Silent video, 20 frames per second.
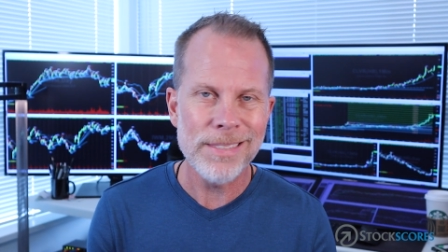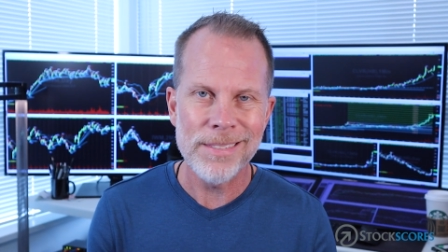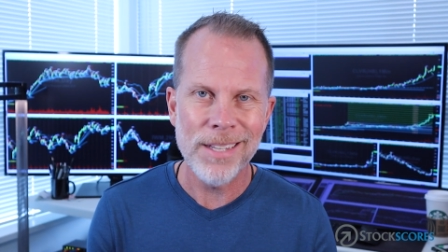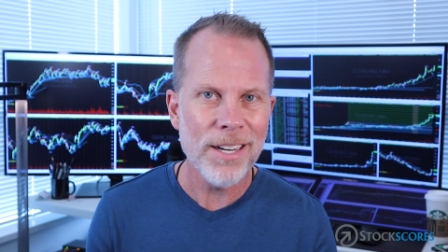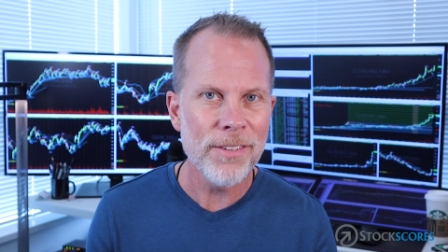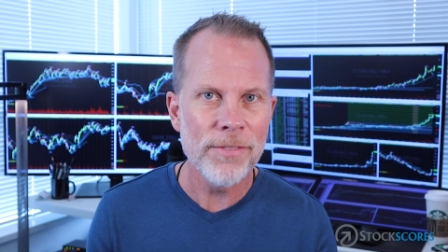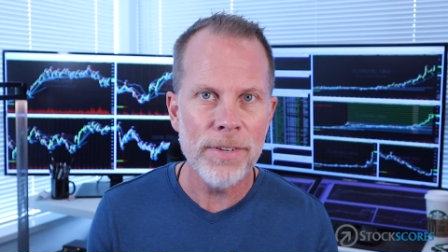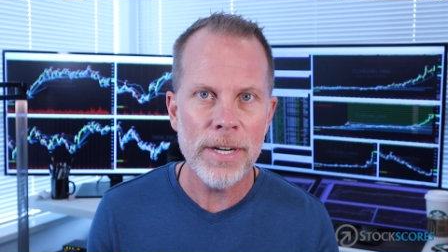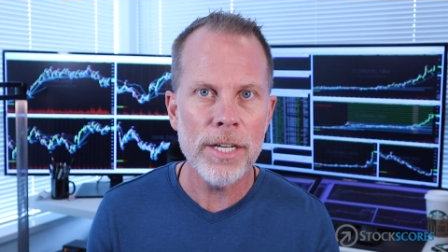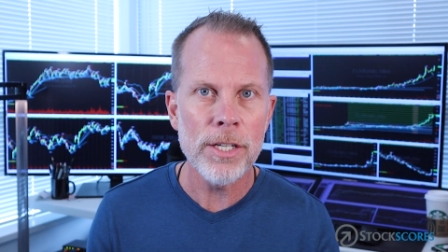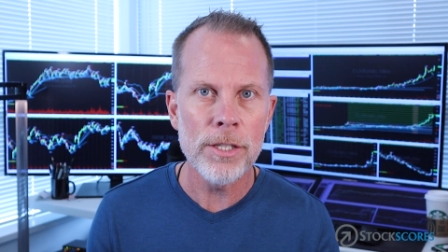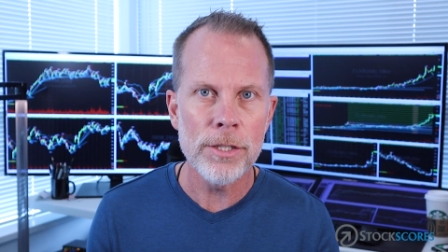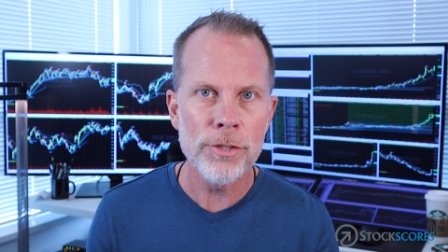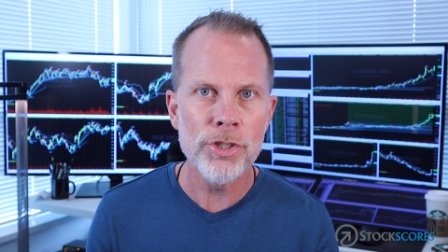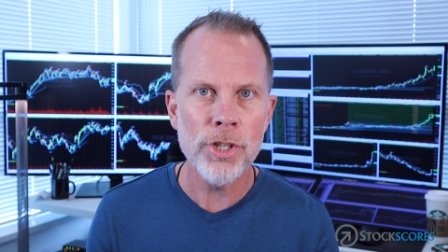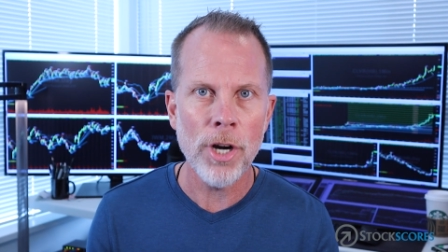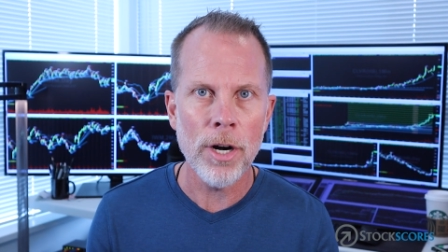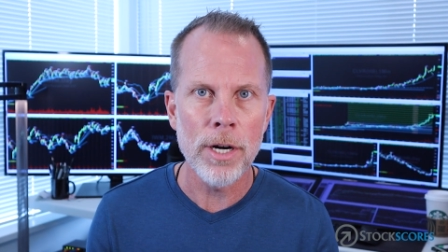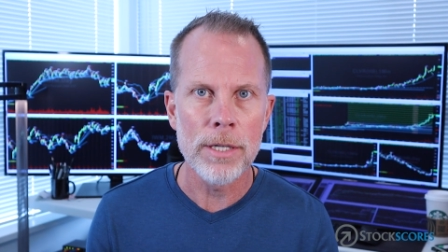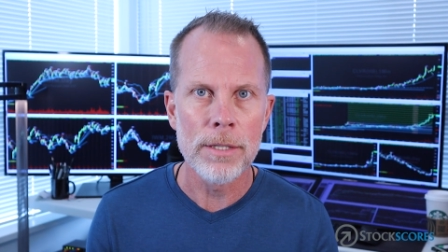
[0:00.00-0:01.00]
it's not a very
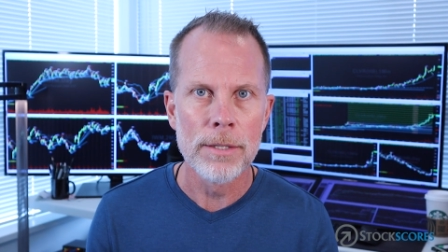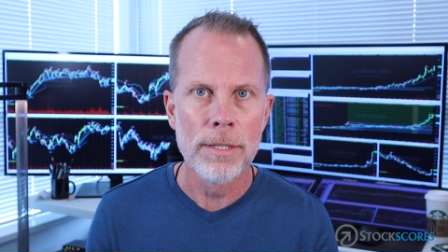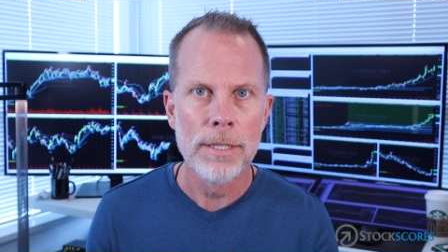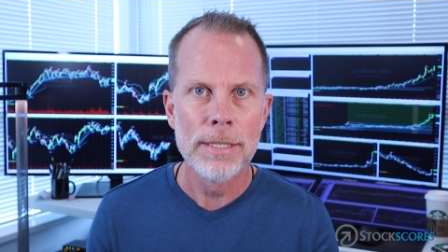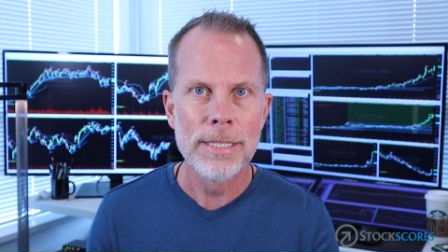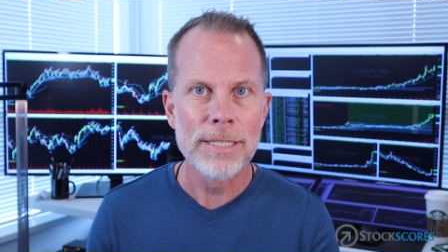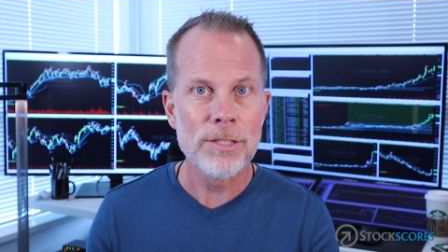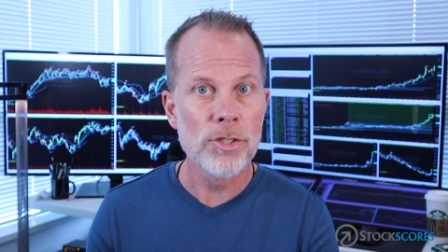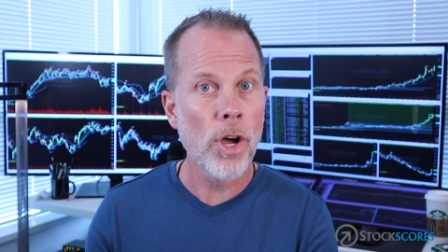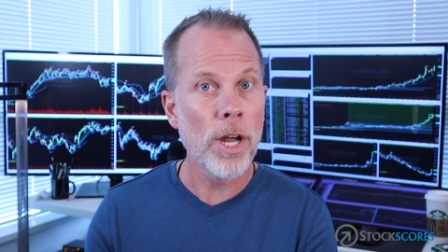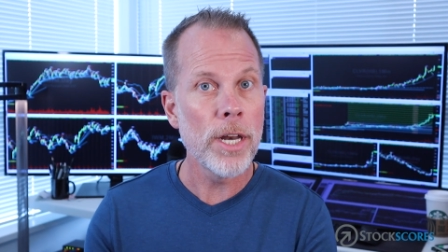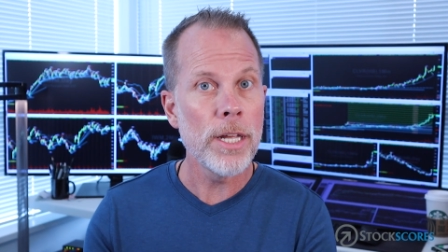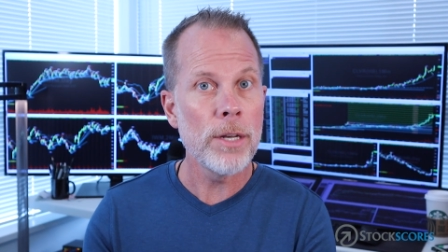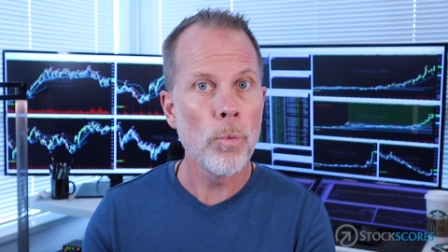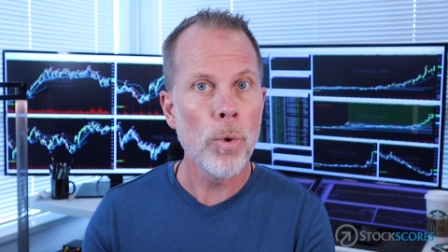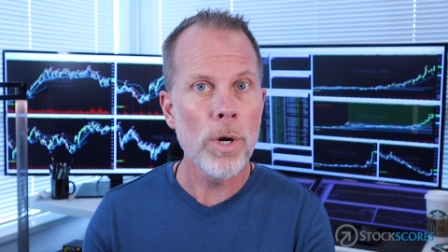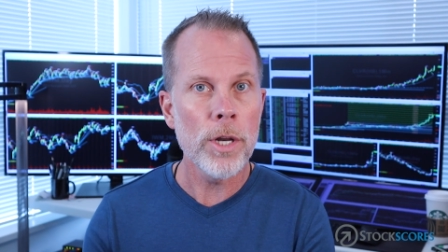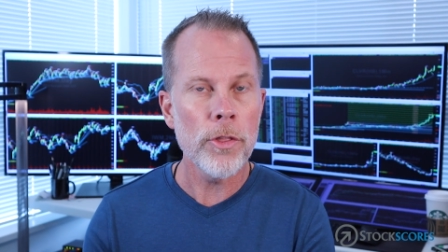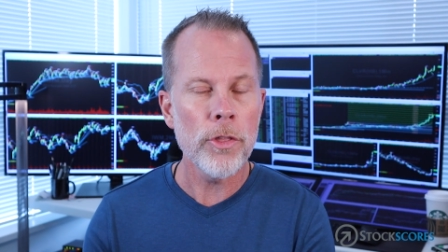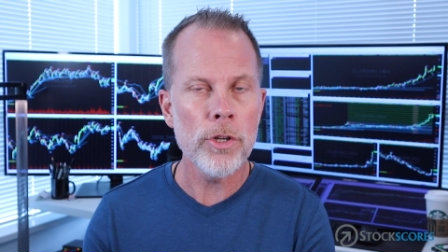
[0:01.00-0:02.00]
good chart. It's not
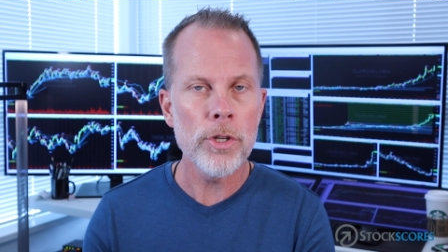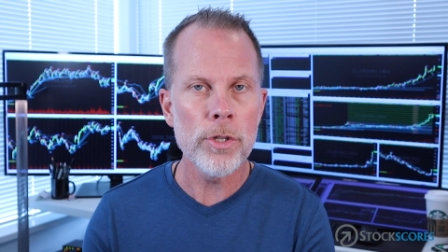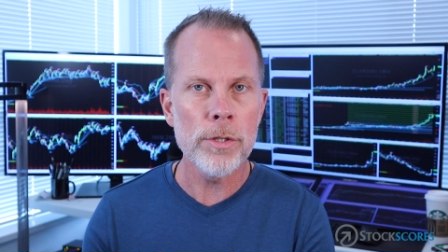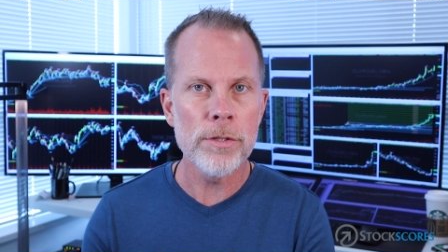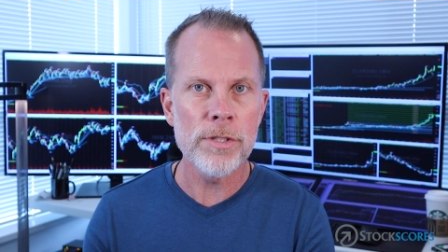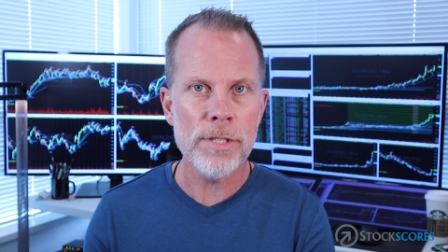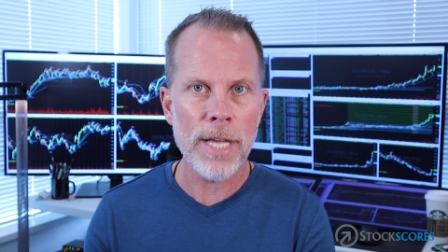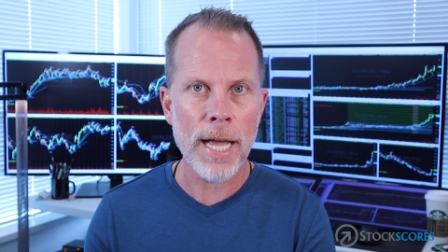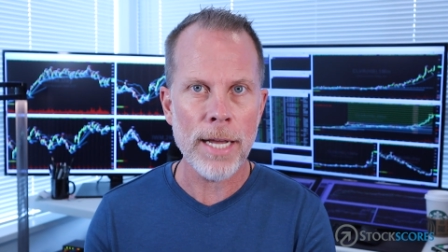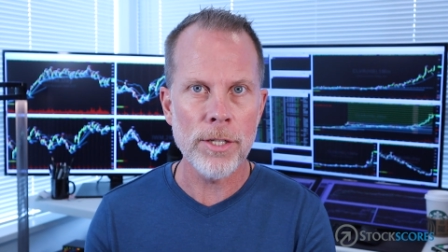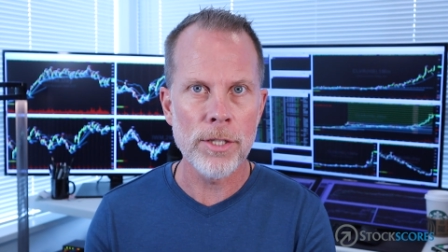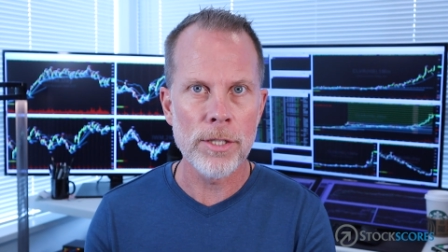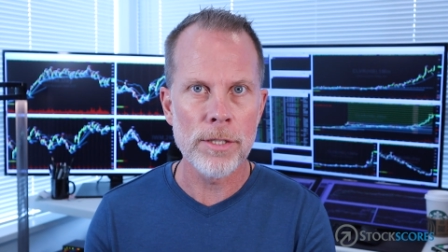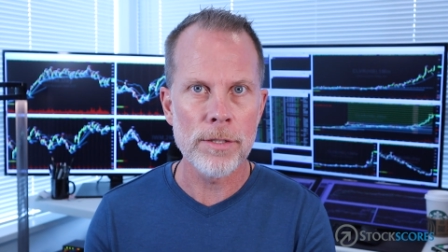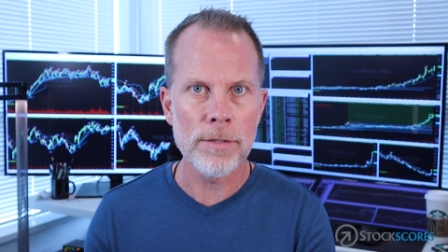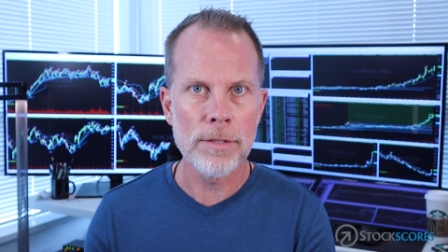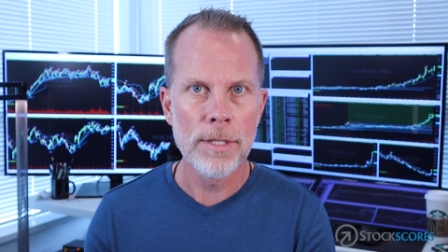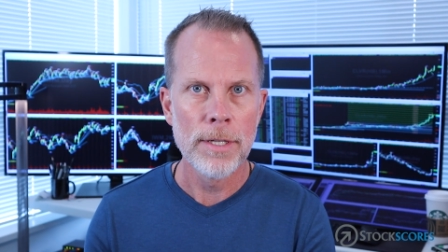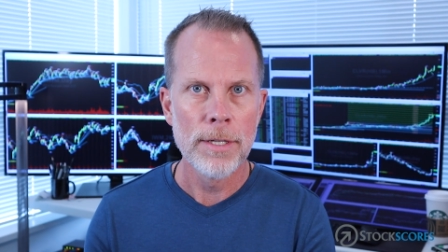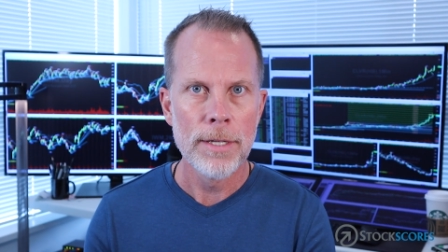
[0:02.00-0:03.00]
in one of the good
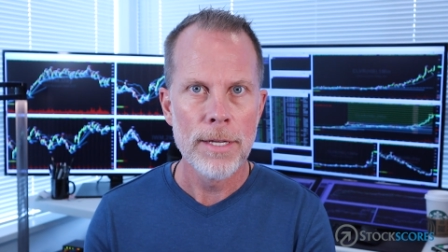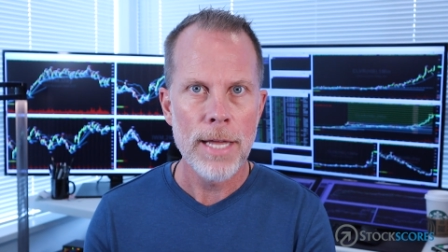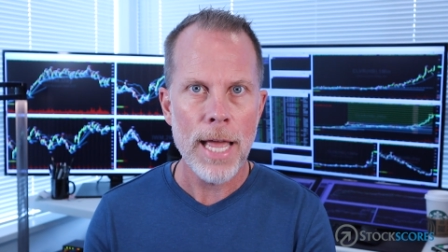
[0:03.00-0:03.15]
sectors.